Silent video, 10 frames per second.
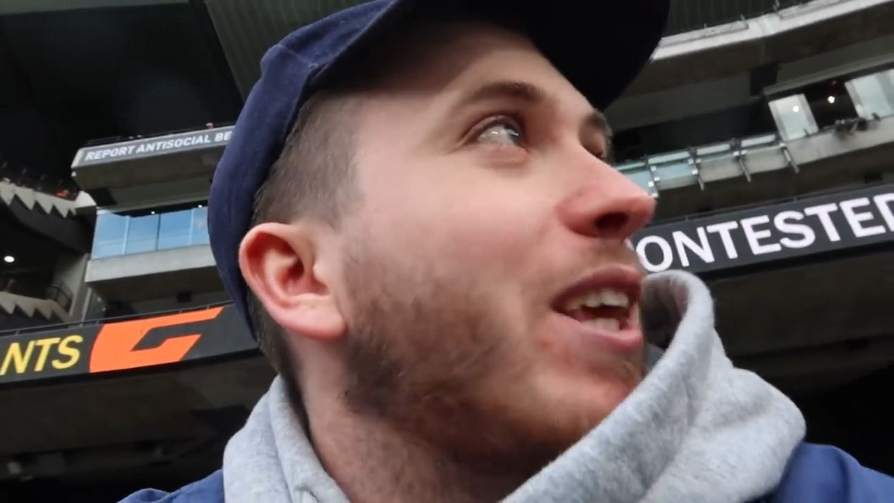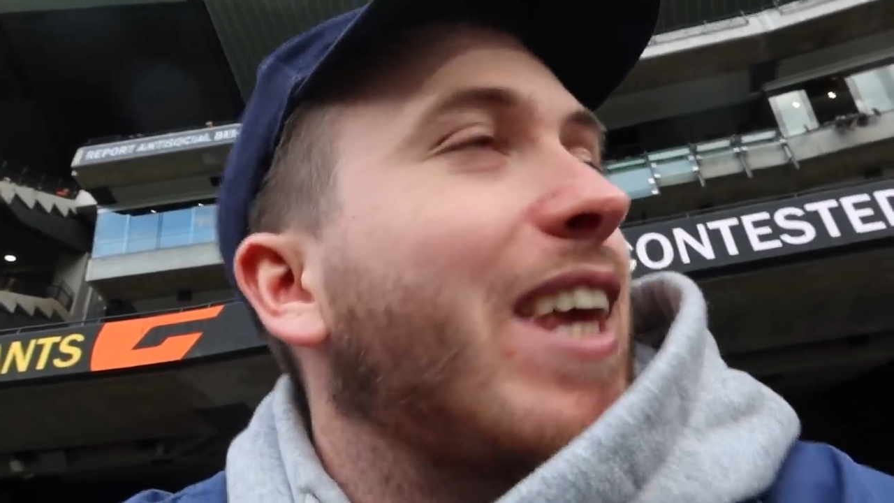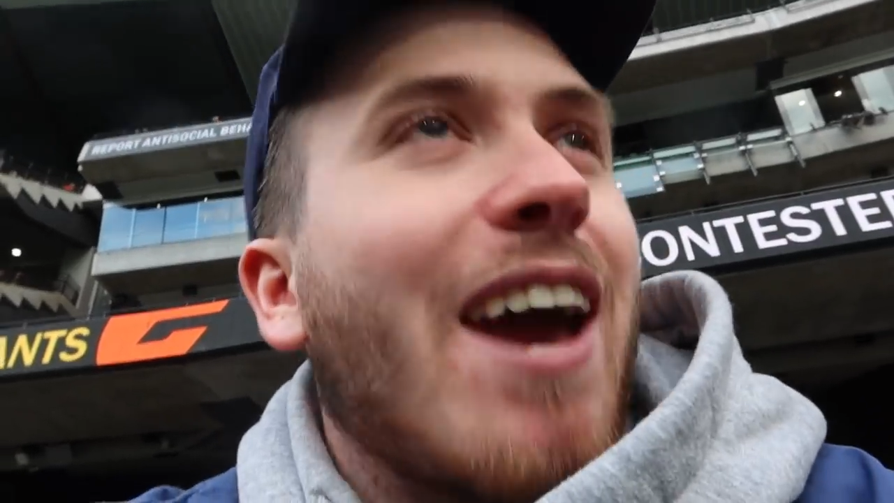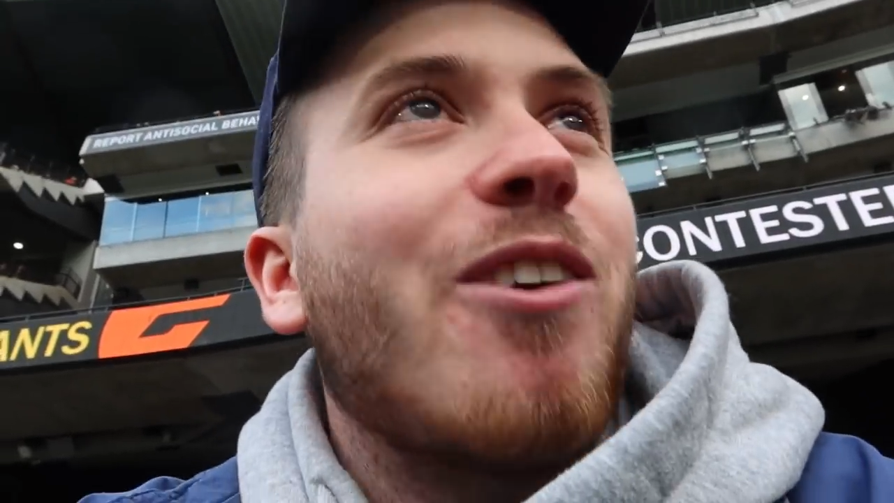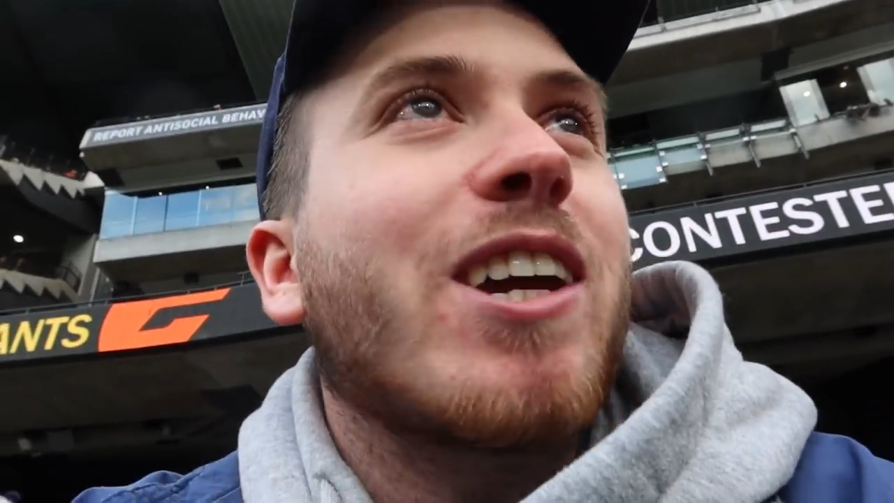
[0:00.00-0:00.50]
We
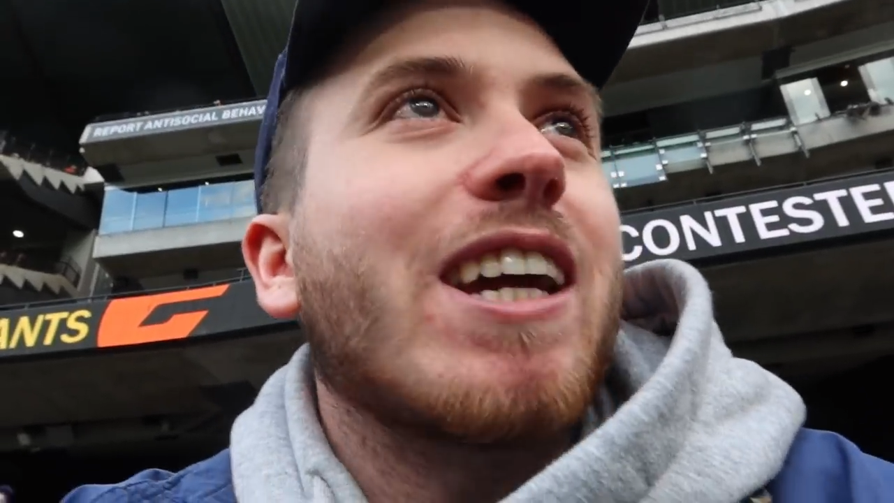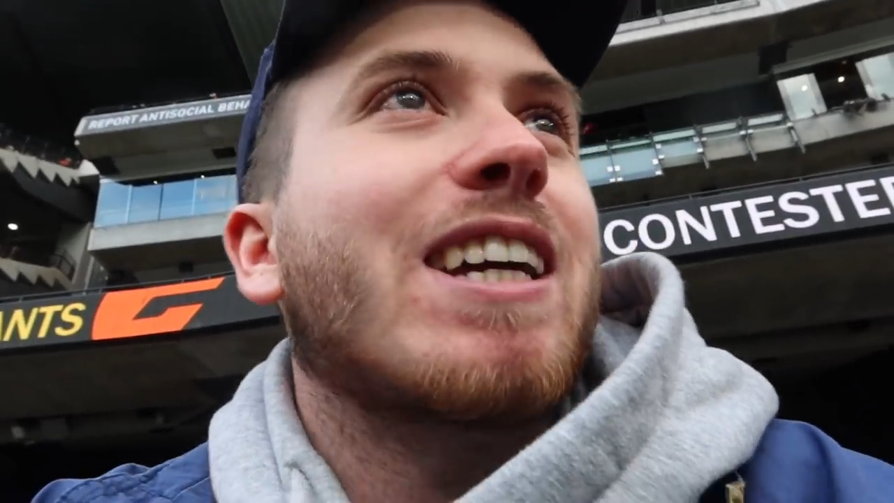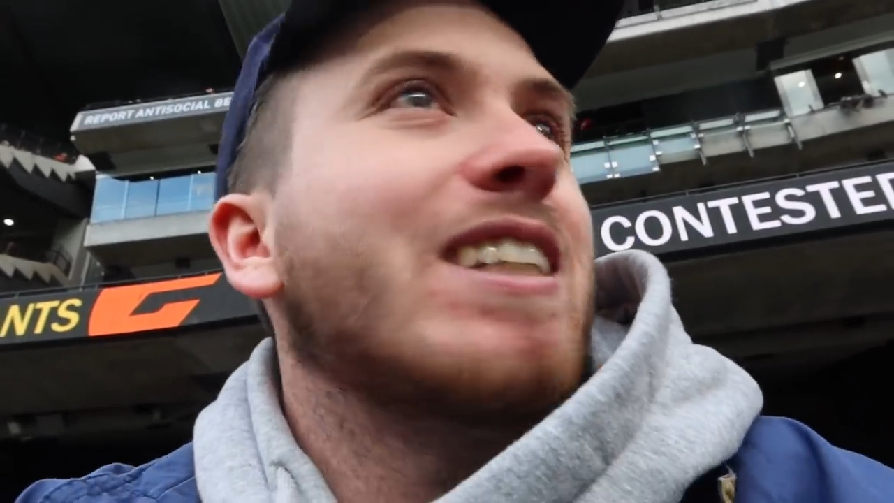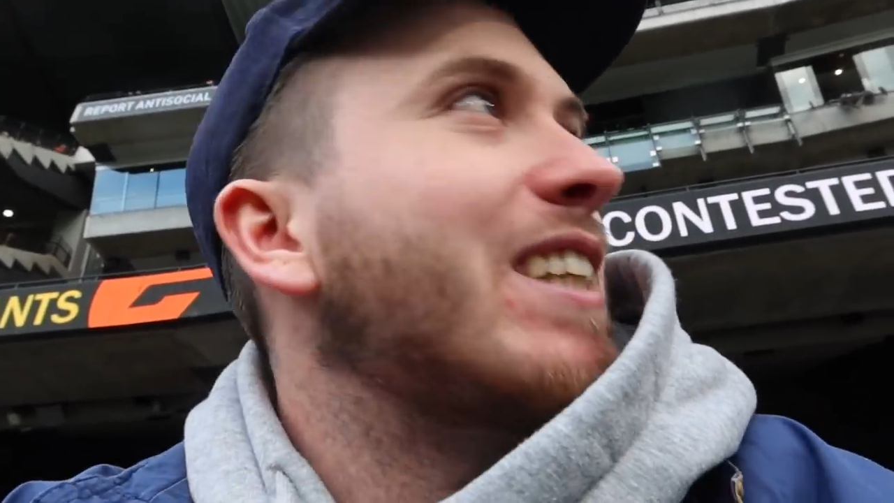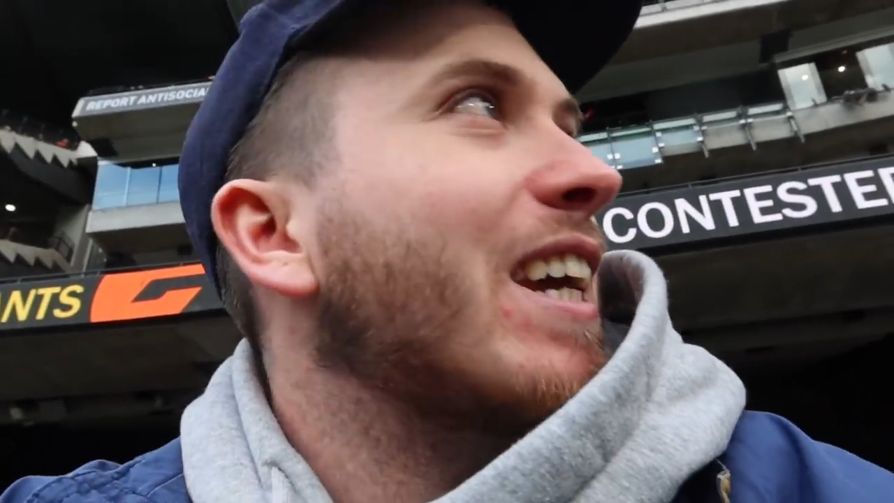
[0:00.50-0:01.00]
cannot get
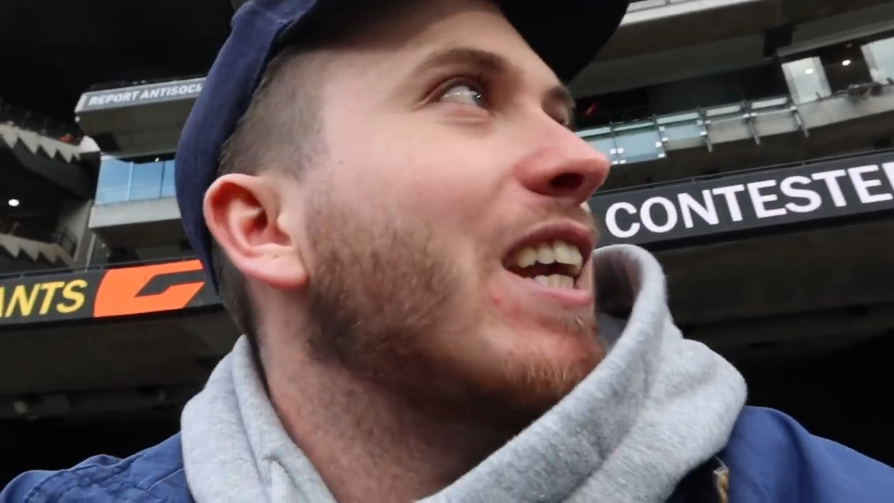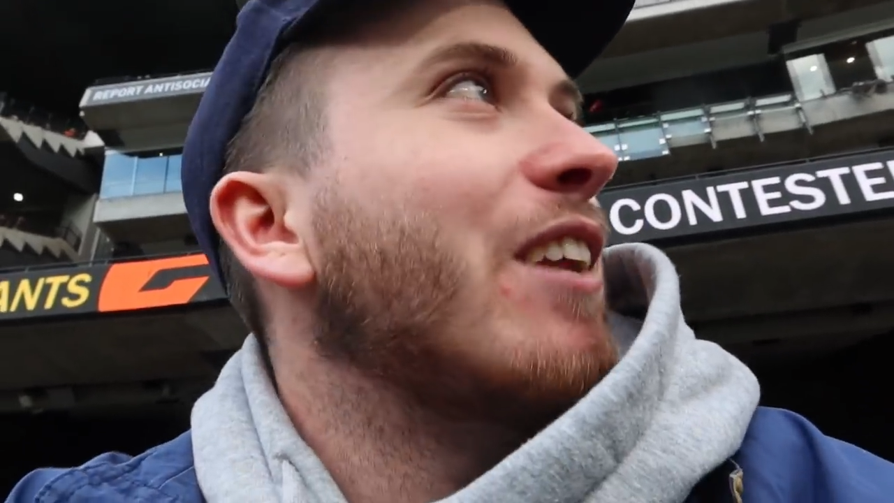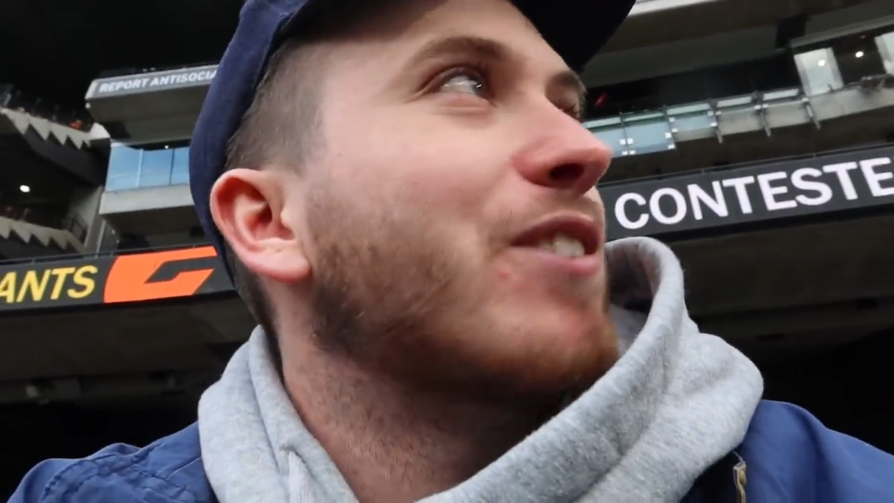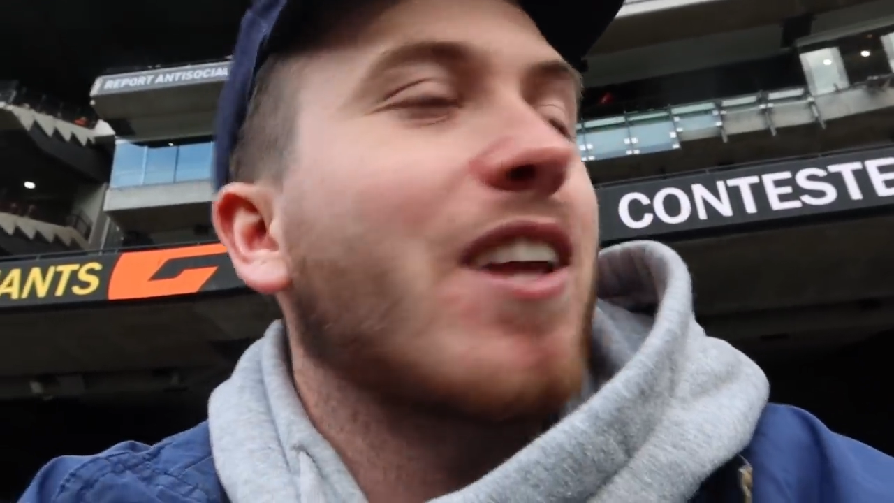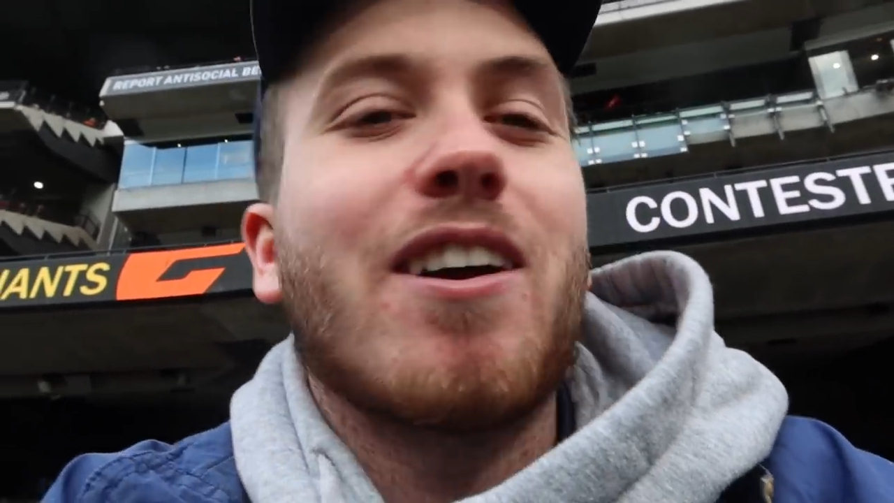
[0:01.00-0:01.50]
consecutives